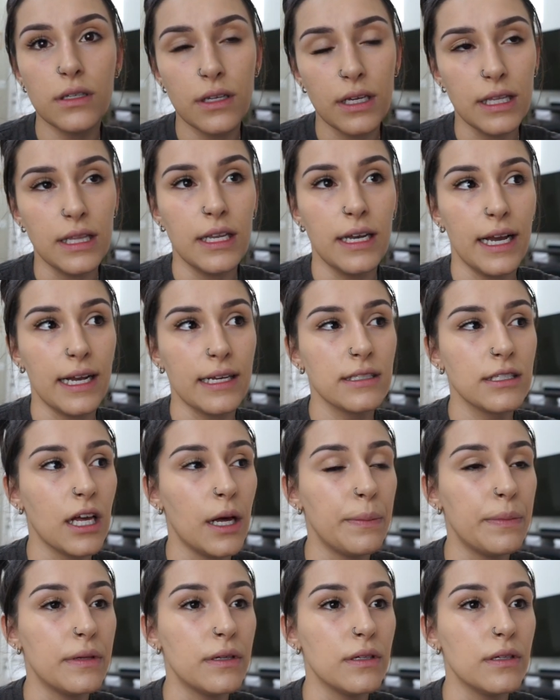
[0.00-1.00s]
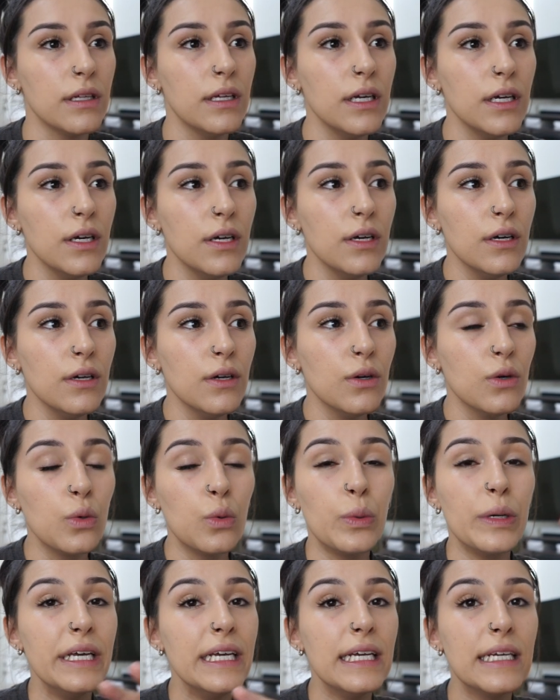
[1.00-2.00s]
in the next couple
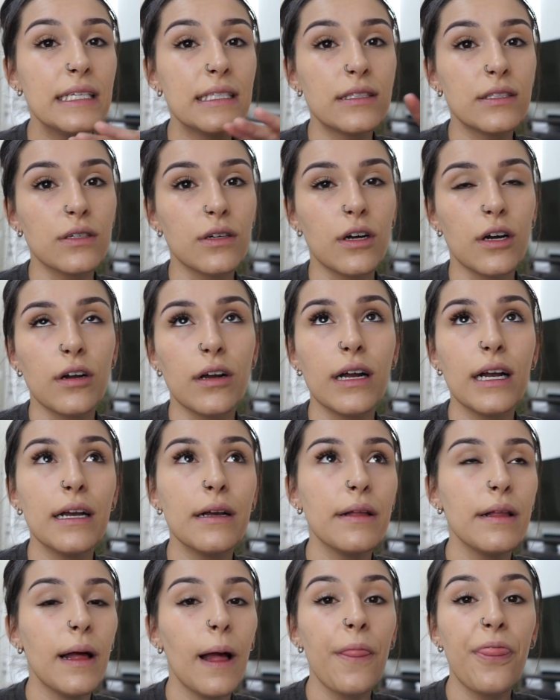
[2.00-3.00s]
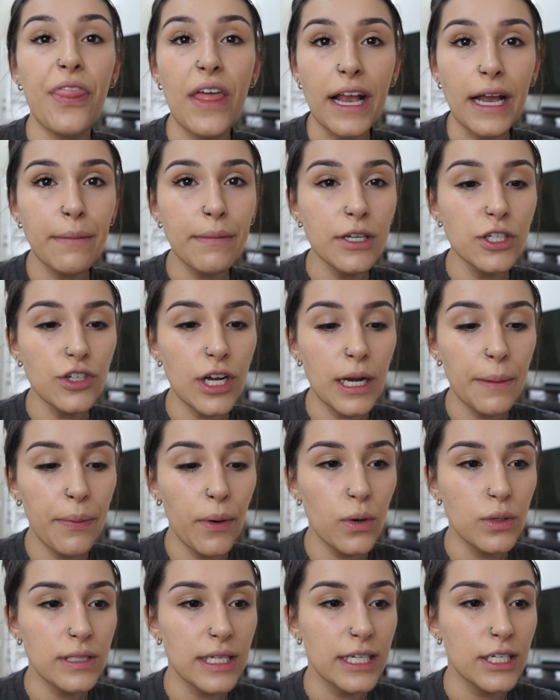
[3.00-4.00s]
weeks, or I think I'm gonna try to
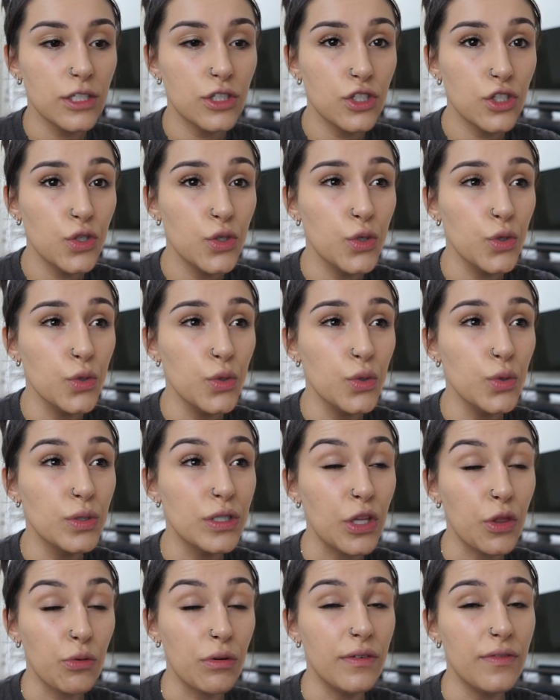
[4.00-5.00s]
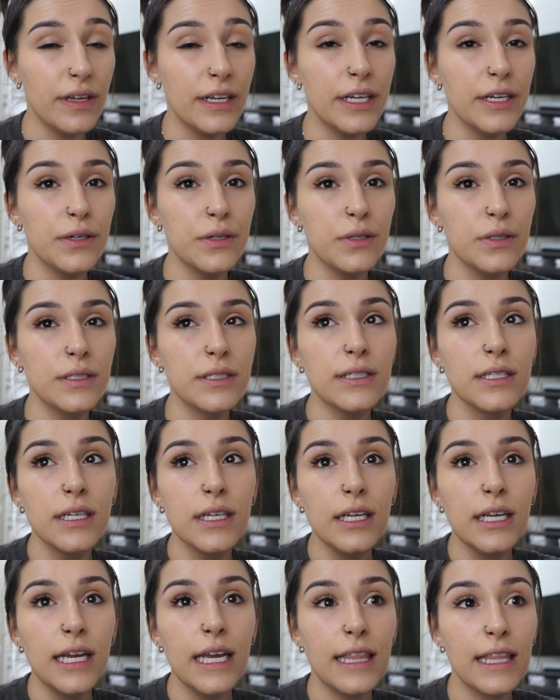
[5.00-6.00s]
post like 2 to 3 videos
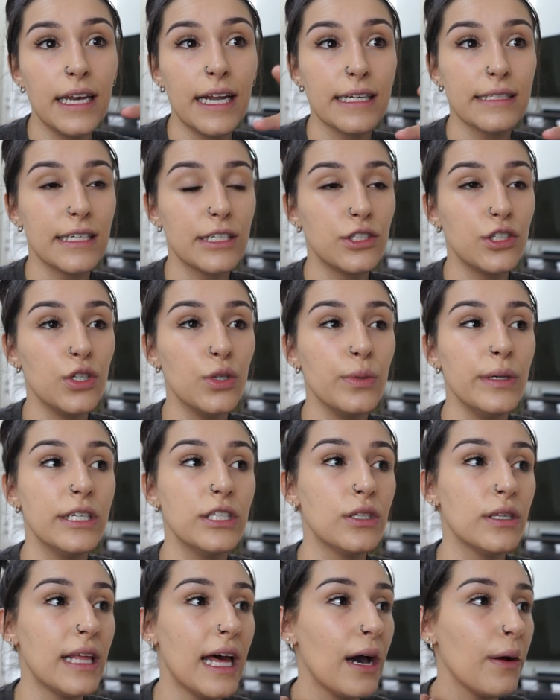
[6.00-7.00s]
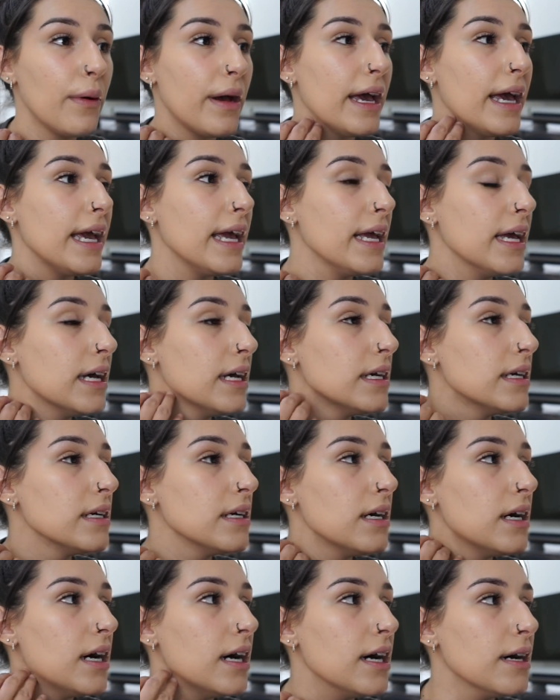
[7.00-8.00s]
in the next like 2 weeks, so that way
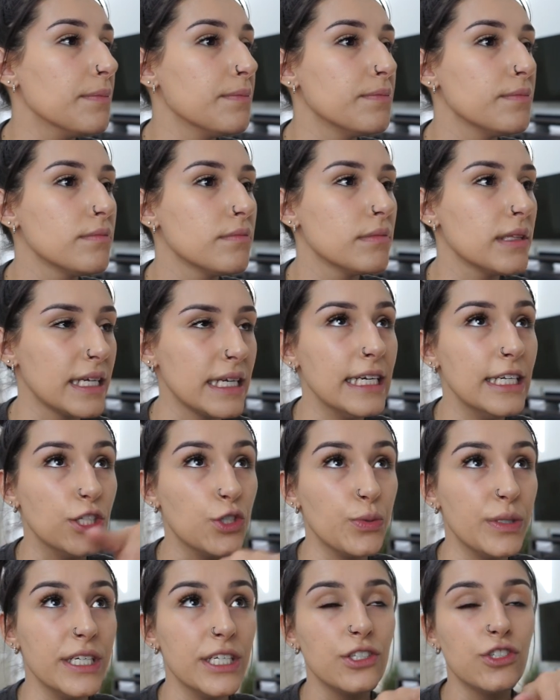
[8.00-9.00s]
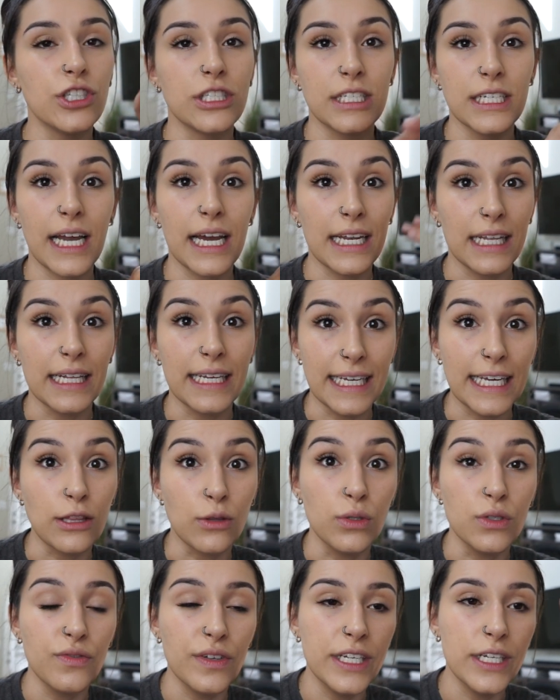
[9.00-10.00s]
like each week, just to kind of like get
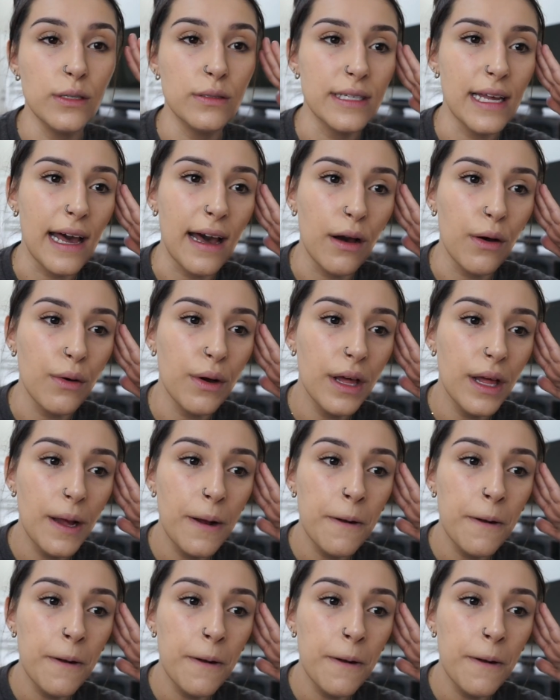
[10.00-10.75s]
those videos out.